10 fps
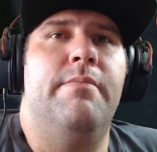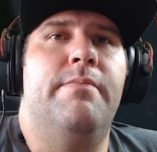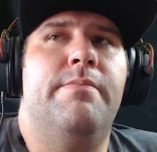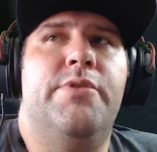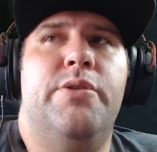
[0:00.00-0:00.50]

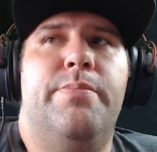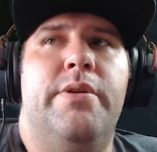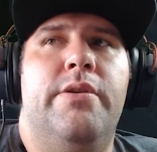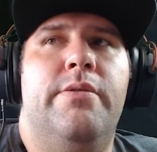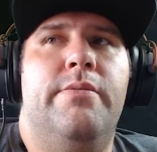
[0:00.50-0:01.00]
Super
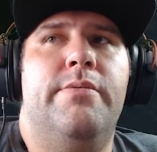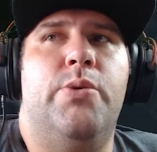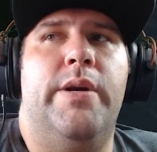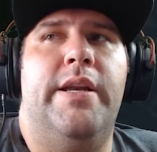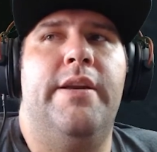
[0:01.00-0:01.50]
loot
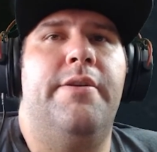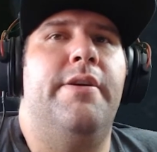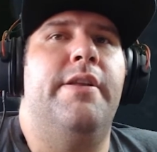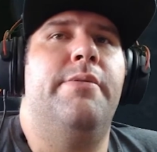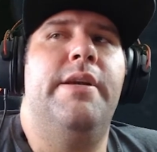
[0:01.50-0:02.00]
20 to
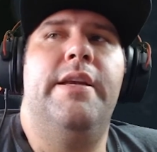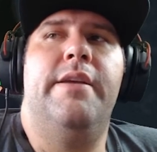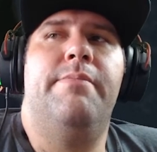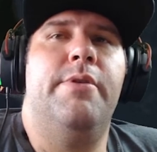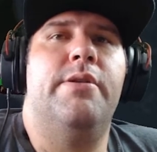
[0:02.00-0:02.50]
33.
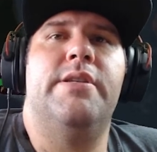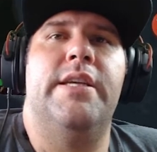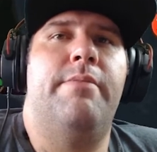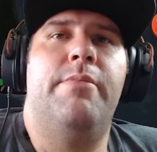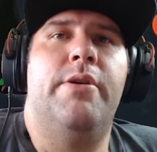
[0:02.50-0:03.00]
You see,
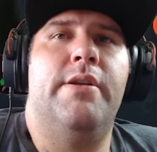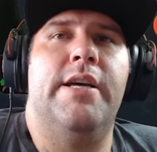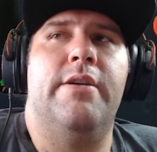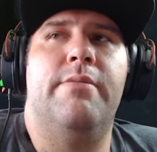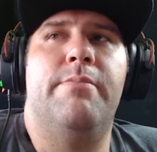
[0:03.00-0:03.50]
you can
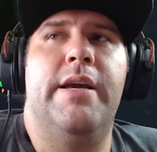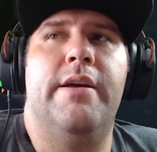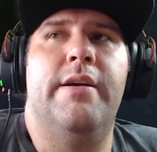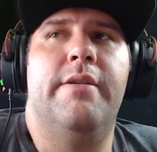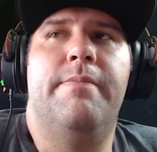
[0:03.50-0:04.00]
tell
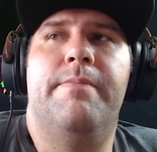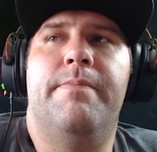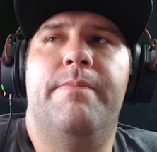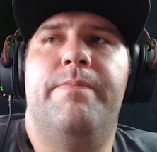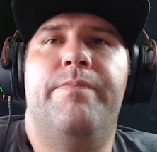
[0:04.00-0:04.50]
mega.
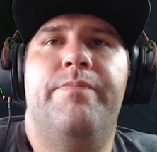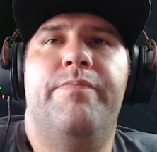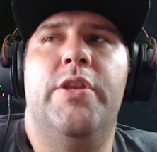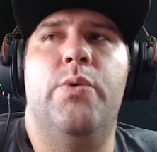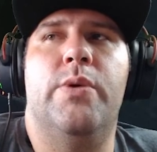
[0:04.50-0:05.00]

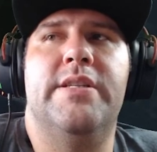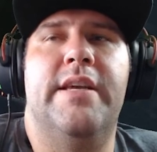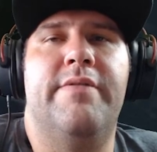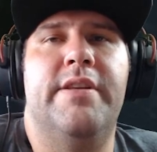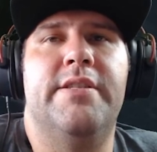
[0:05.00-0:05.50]
You want to
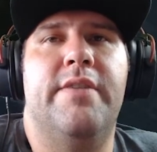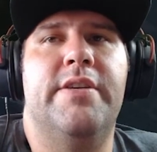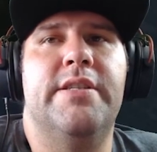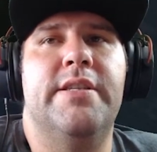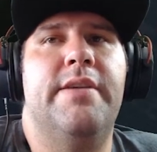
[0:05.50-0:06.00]
save these
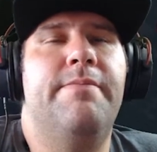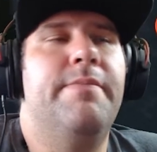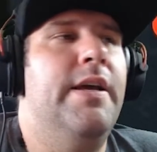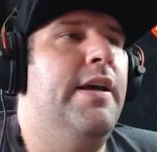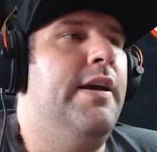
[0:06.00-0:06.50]
obviously.
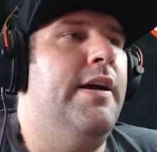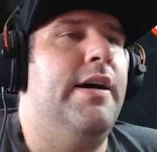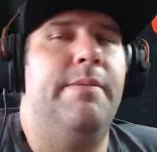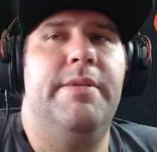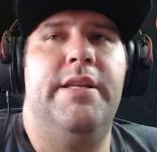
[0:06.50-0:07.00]

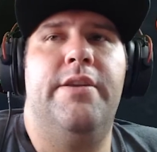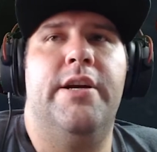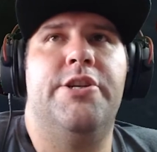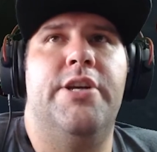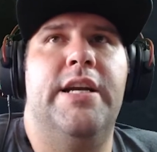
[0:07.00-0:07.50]
And then you
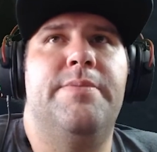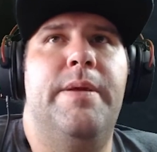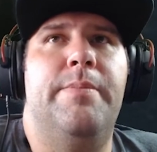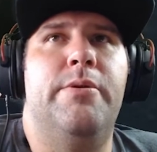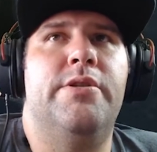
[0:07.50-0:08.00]
got your
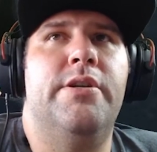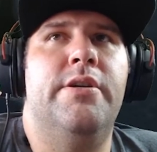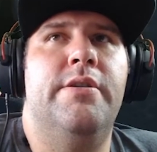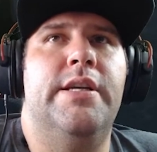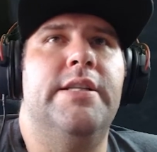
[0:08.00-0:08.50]
XP booster.
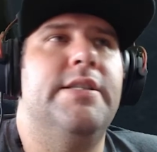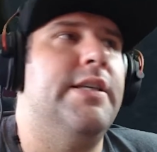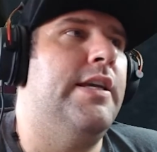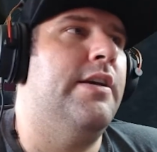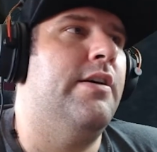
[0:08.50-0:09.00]
You can
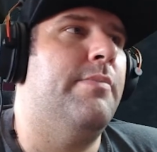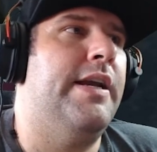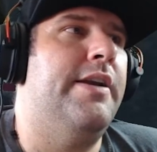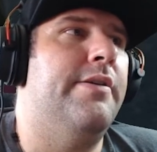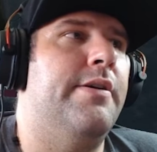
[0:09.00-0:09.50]
see on my
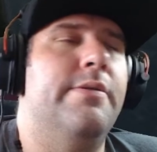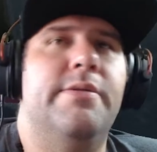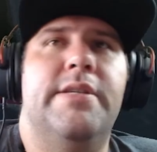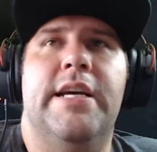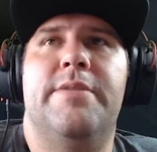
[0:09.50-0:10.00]

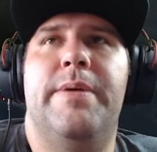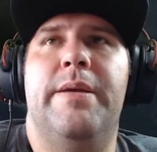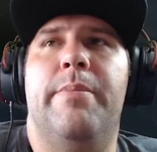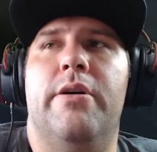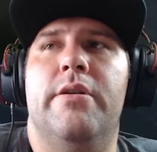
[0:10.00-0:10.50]
heroes XP
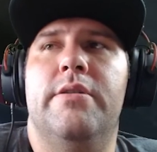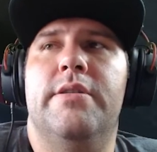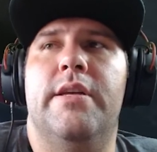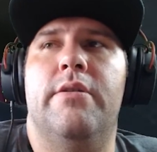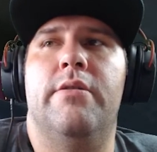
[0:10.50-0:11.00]
bars,
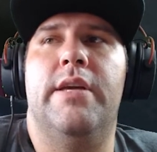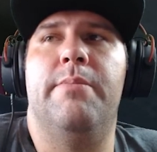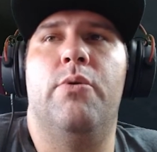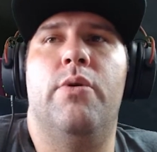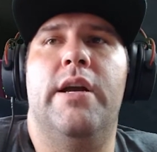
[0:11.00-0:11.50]
they'll get
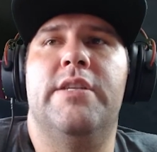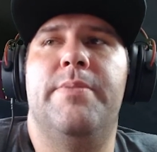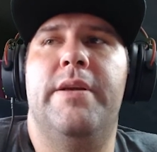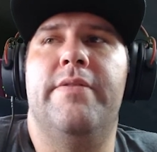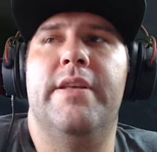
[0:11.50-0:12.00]
more
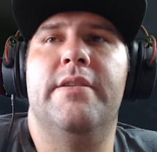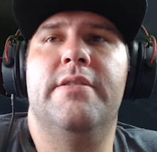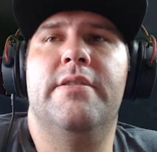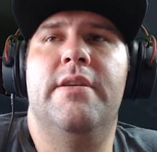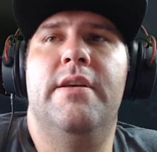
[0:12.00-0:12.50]
XP for this,
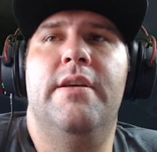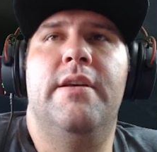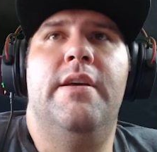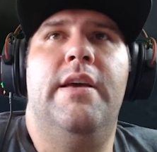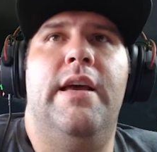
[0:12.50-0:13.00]

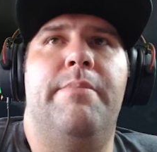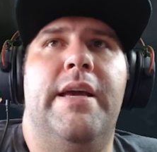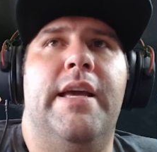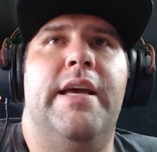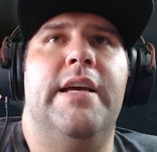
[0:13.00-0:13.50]
and
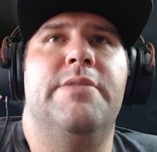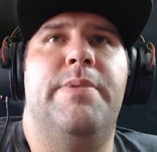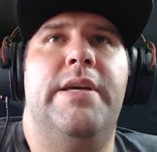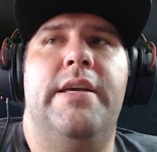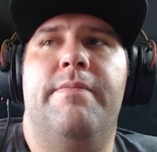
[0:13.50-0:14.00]
mega
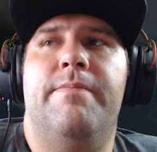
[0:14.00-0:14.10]
XP.